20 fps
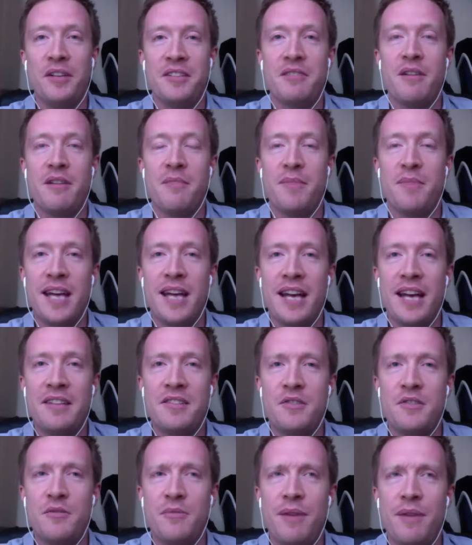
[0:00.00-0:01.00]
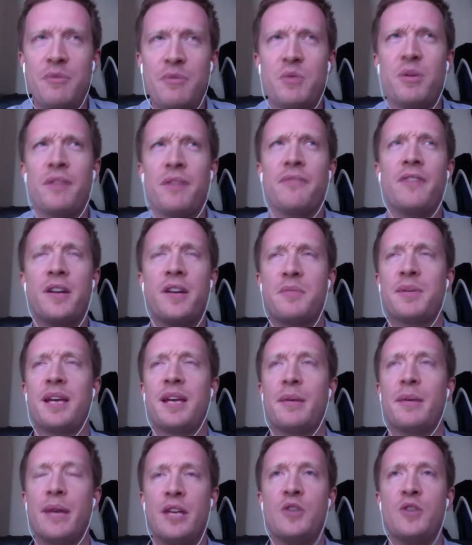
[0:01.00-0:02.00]
So that was when I first
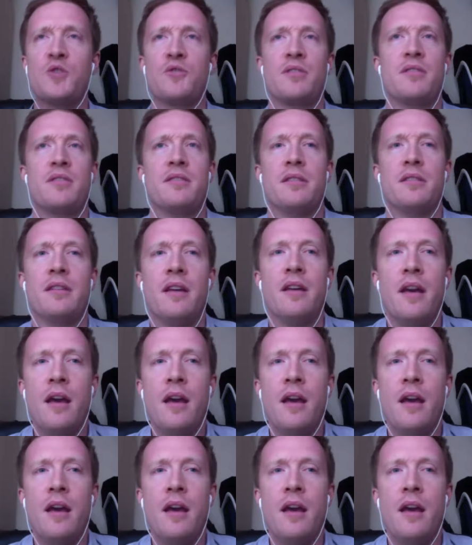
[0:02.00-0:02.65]
became interested